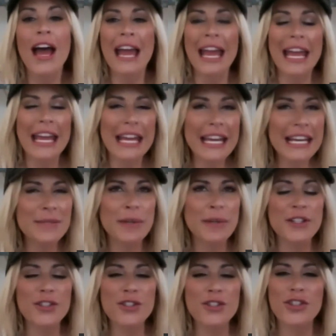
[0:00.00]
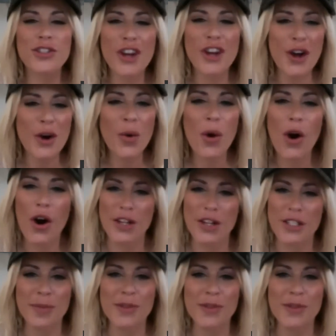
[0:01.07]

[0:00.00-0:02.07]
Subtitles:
It has been so awesome.